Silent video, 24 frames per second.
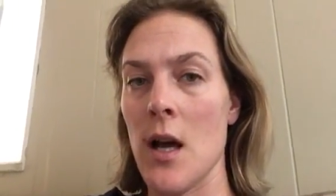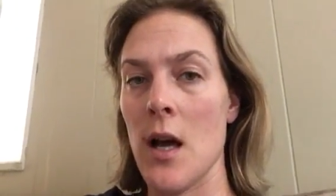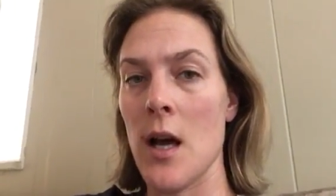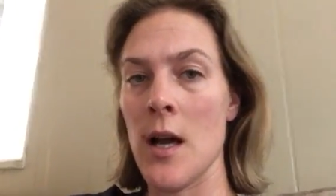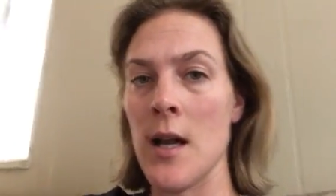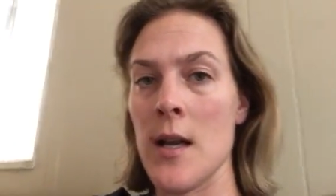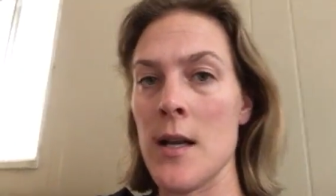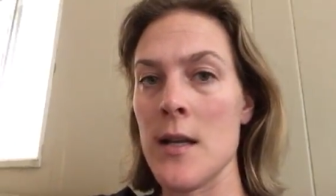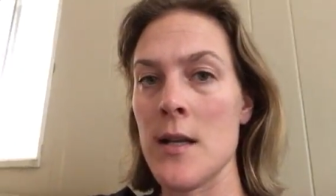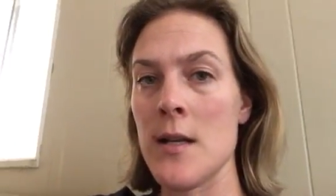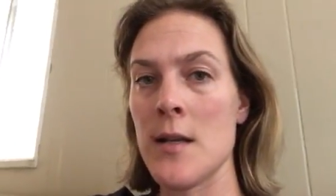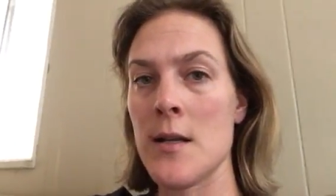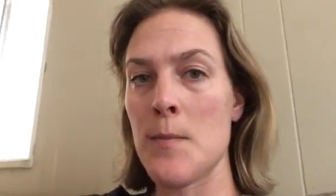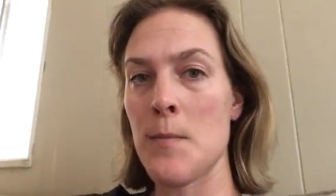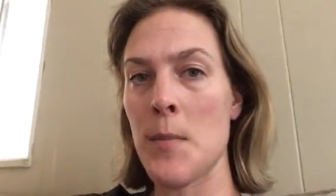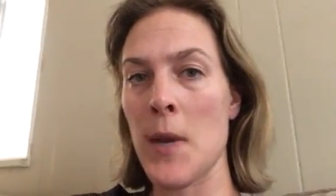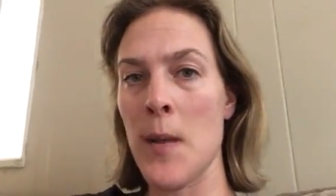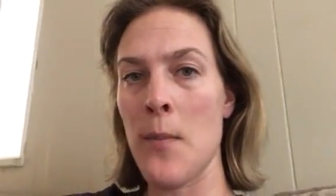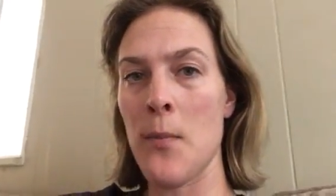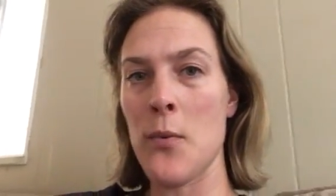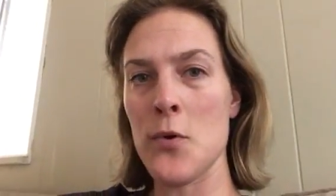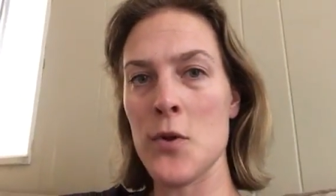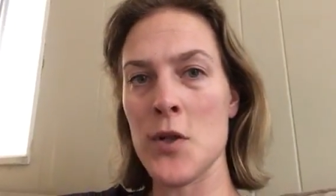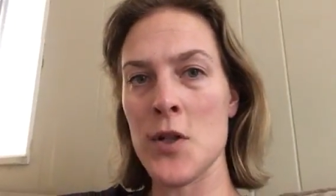And
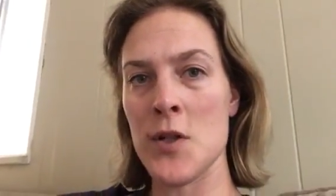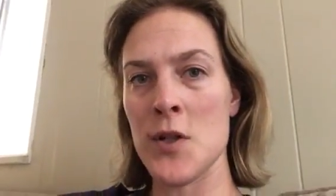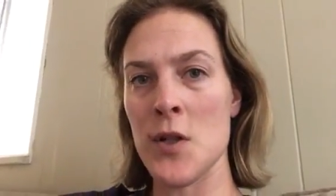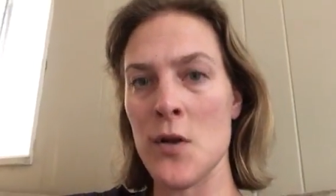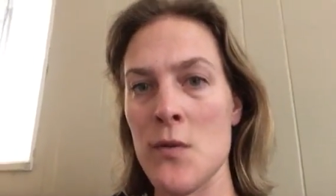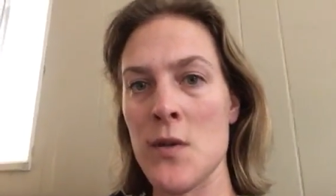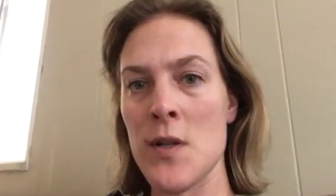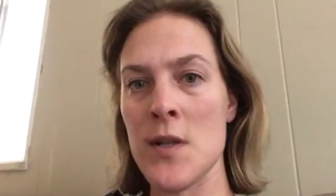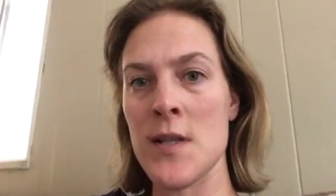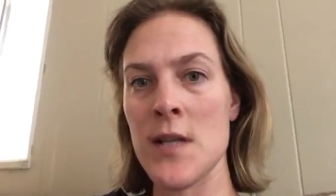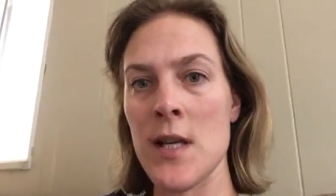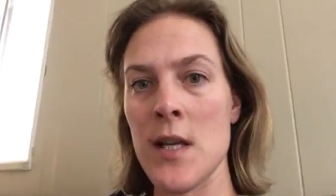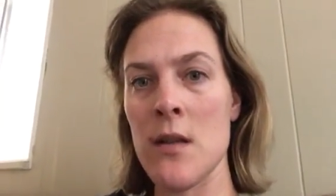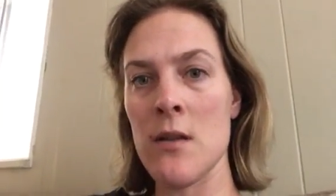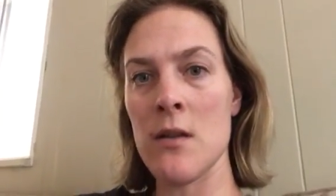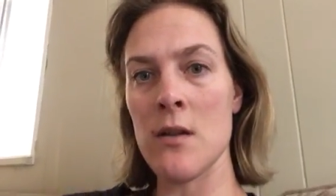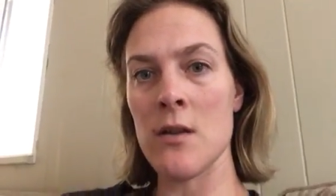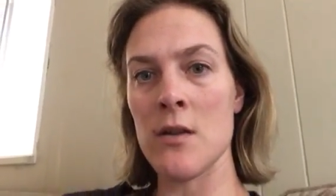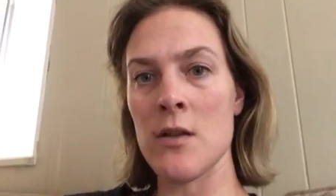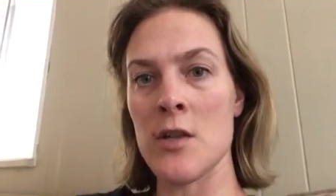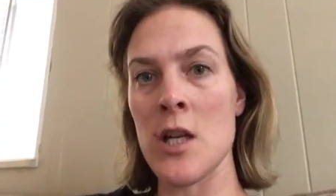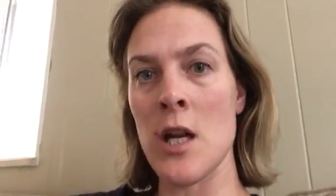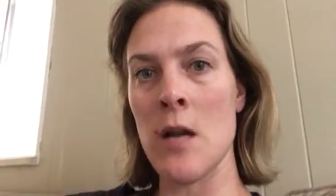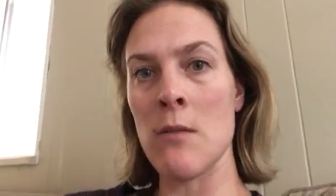people just noticing
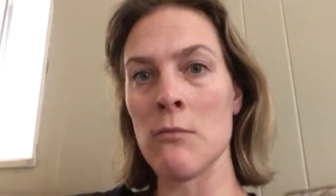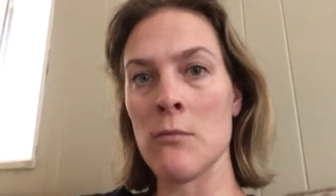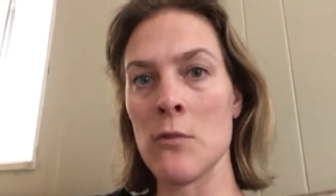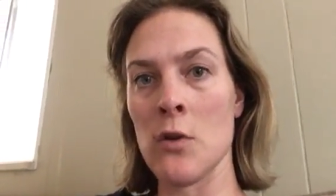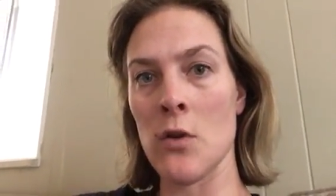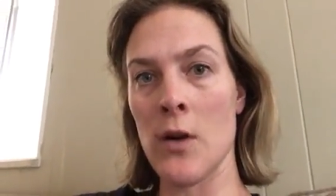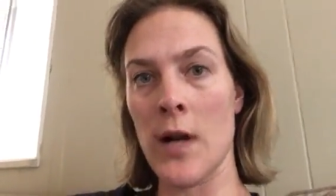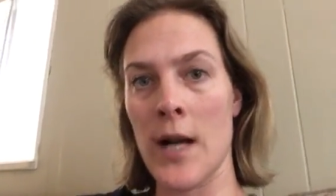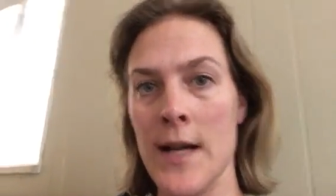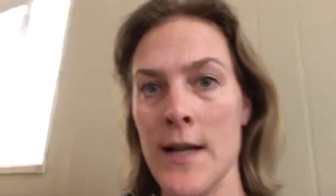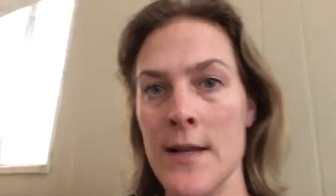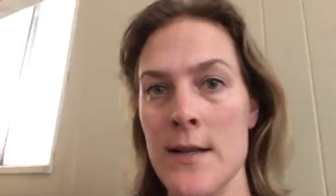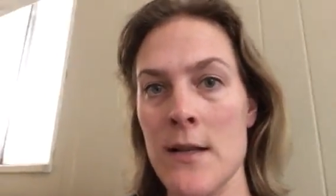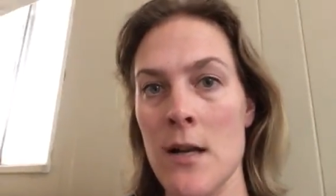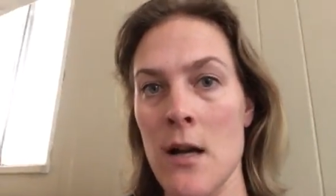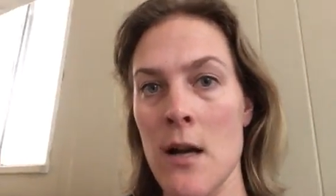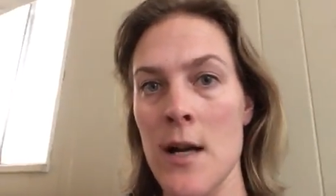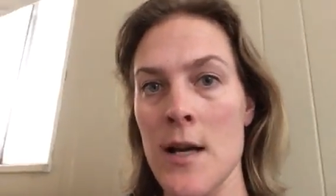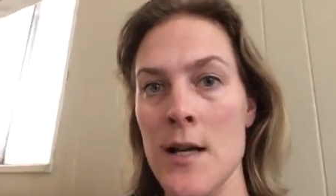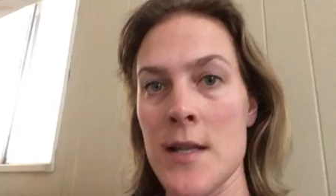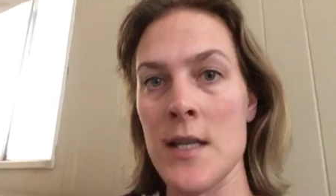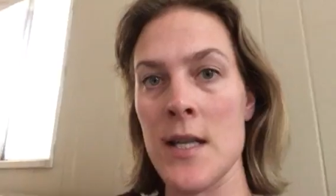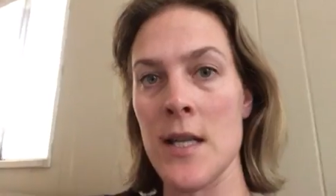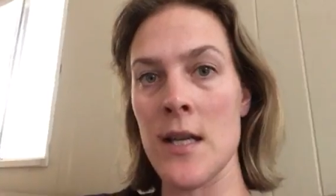that general
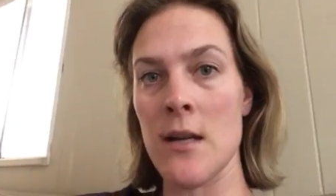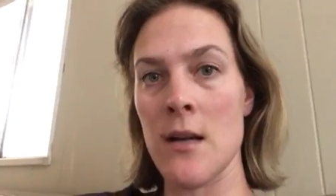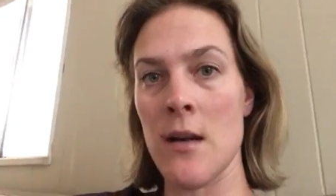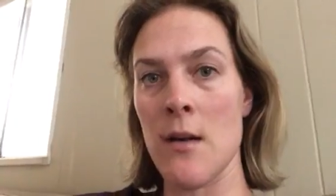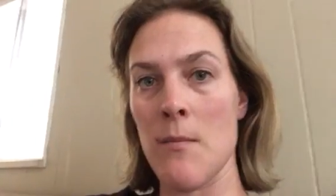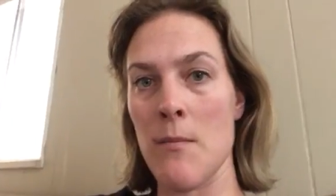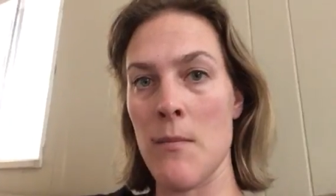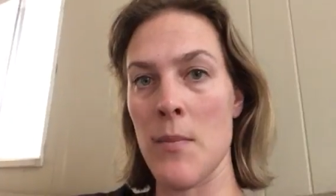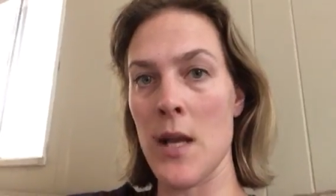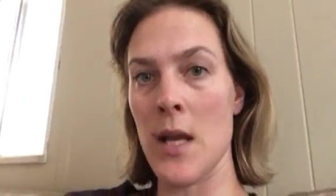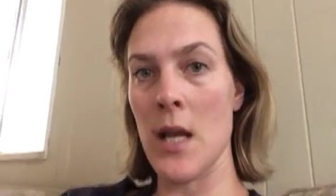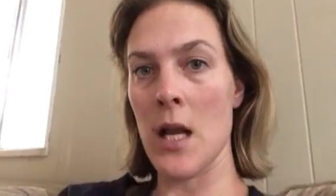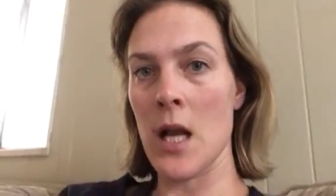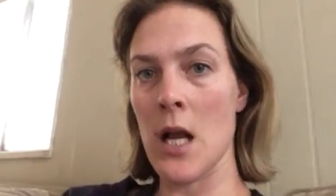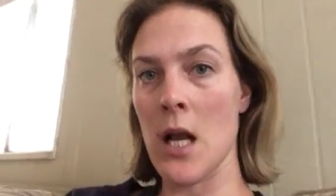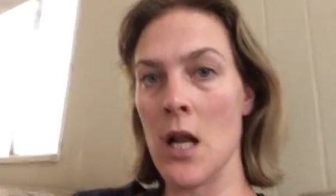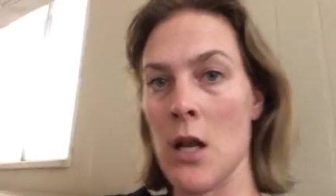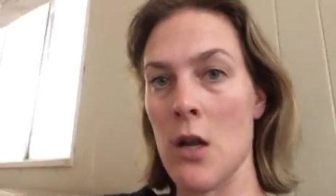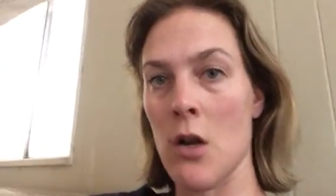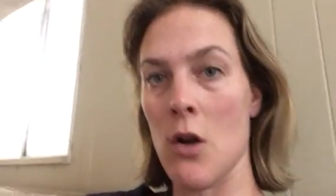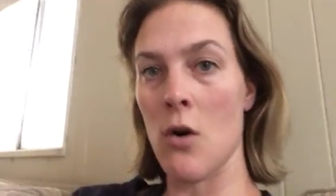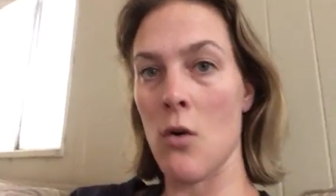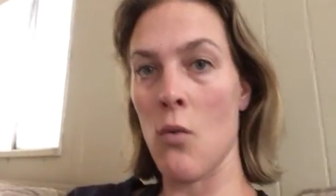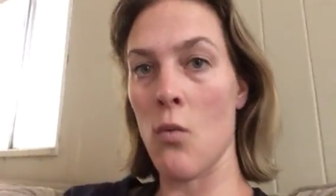anxiety can be a
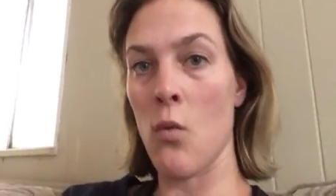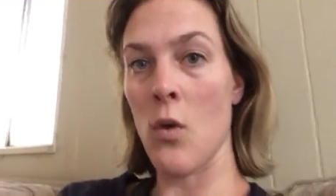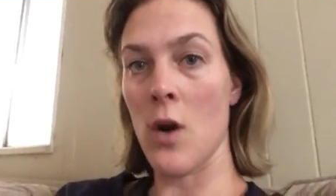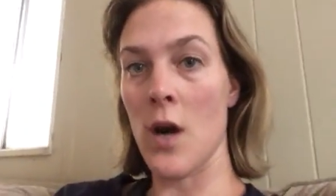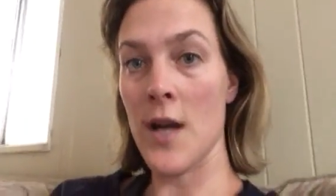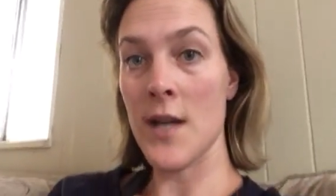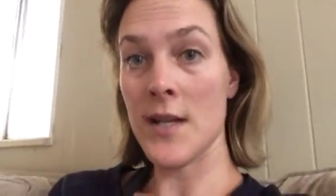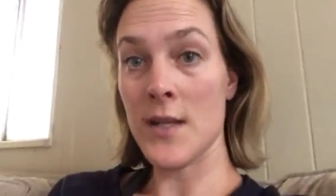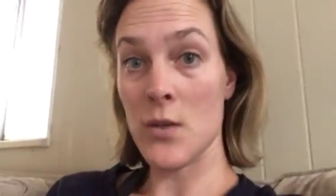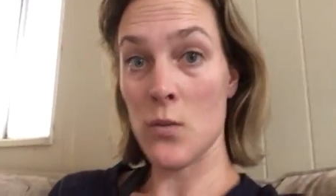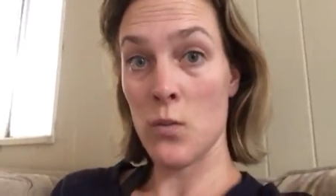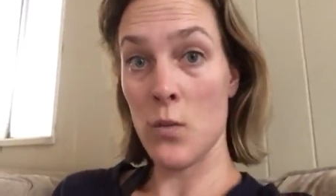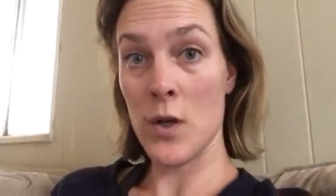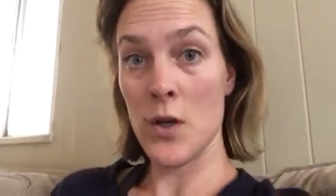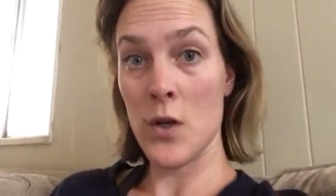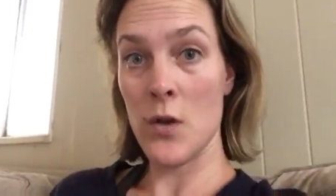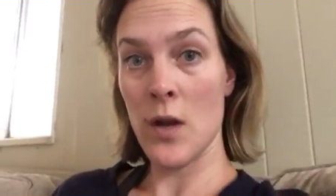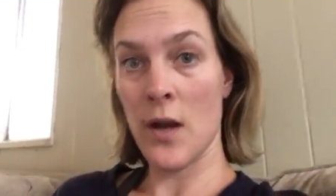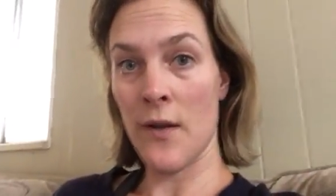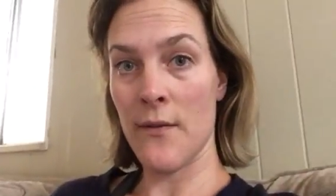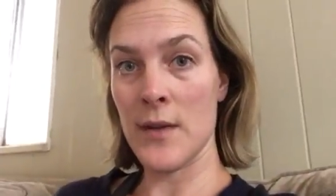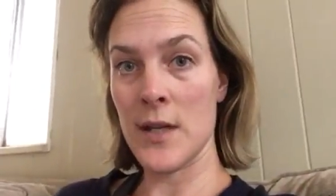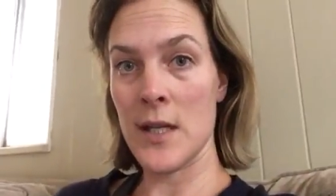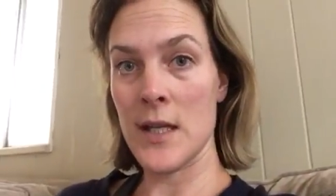lot worse when you
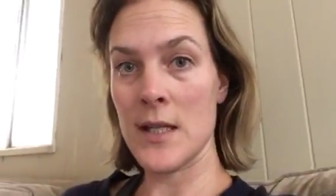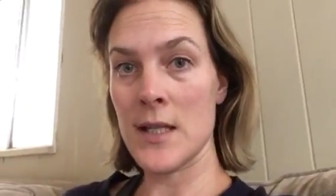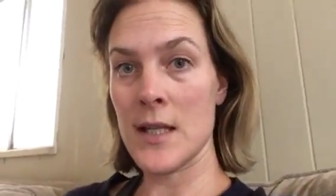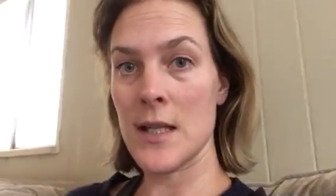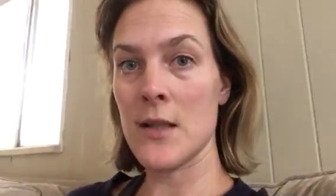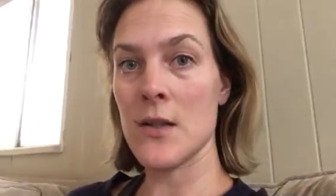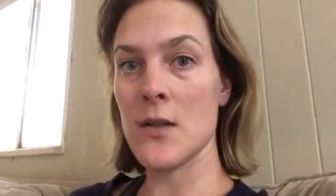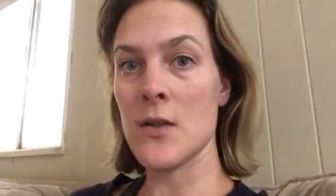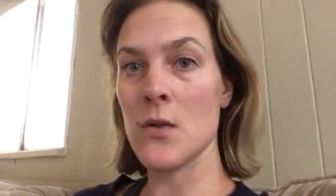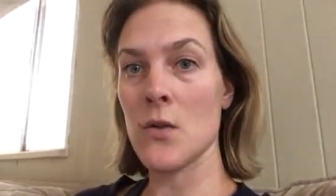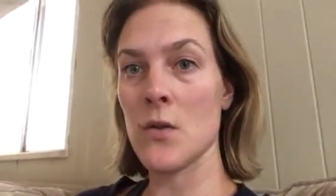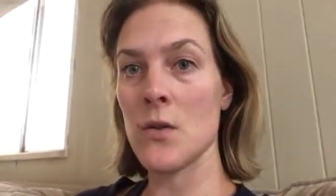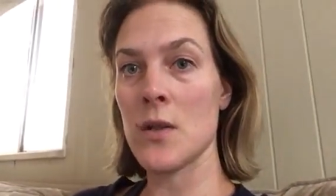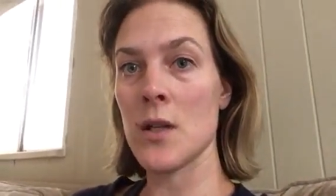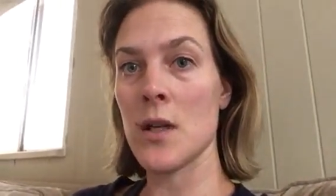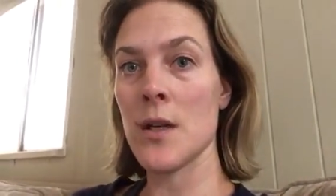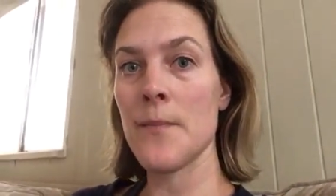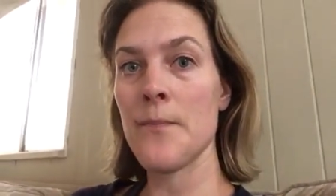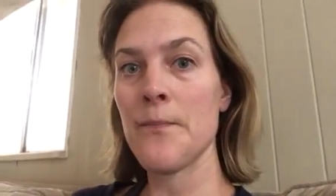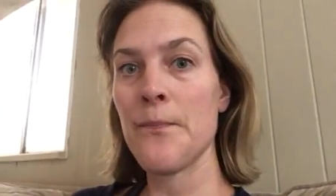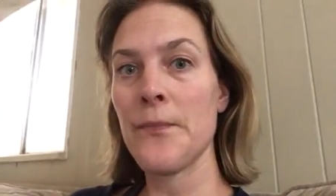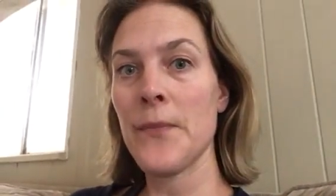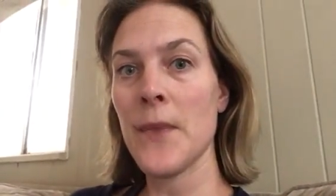have an eating disorder.